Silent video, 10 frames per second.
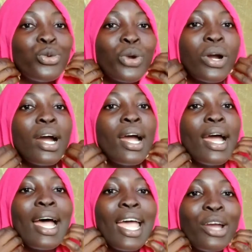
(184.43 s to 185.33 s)
look
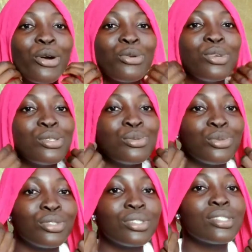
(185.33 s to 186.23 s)
I always
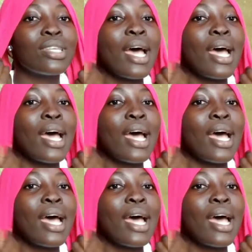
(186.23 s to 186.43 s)
want,